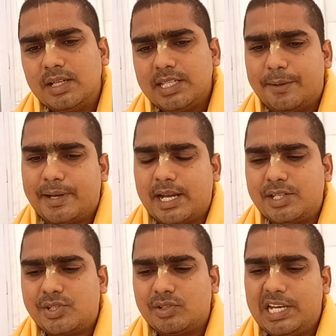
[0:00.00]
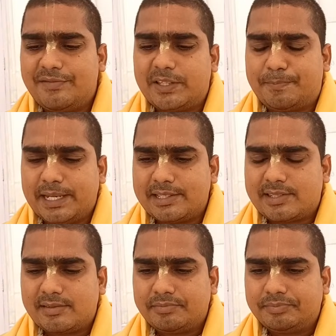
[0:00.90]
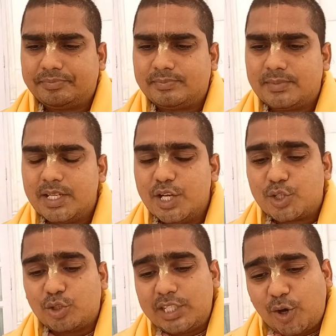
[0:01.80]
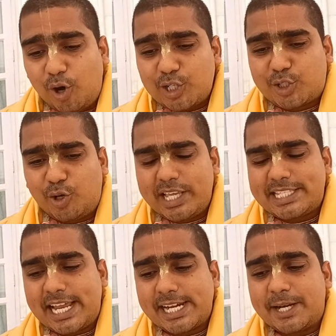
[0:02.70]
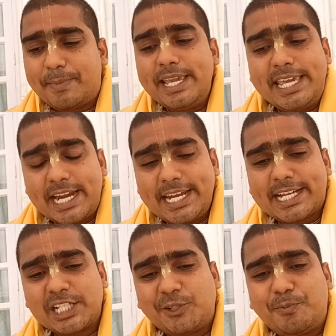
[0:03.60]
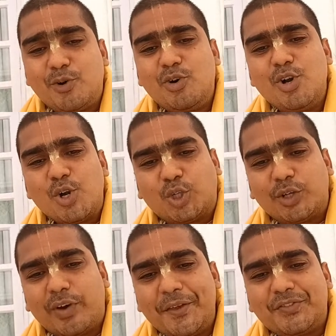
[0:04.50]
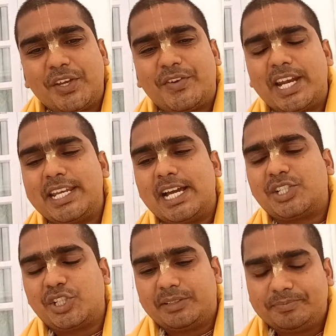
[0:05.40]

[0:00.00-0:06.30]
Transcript: Yamaraj left the place. So this whole story is narrated by Hiranyakashipu to the wives of Hiranyaksha.